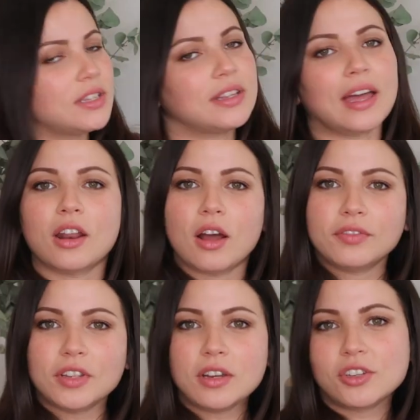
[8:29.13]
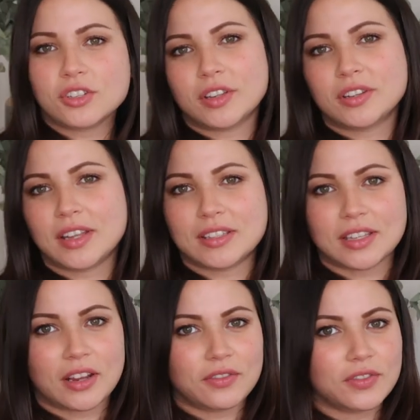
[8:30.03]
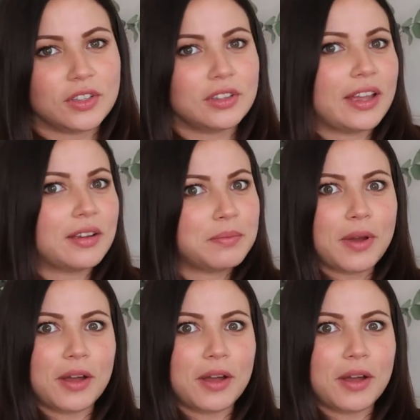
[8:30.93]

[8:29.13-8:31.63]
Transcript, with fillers: it that often, just on days that I feel like